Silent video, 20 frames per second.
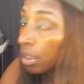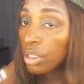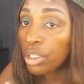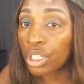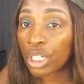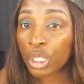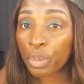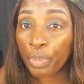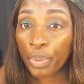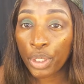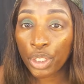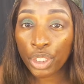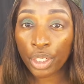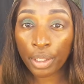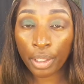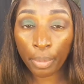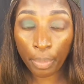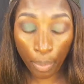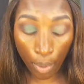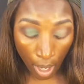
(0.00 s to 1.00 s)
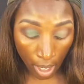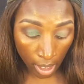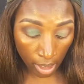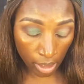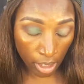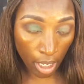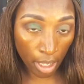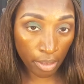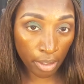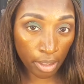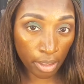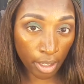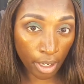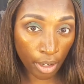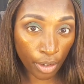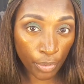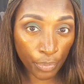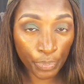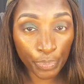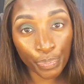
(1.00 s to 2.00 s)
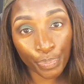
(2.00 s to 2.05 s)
Just pushing the product on in there.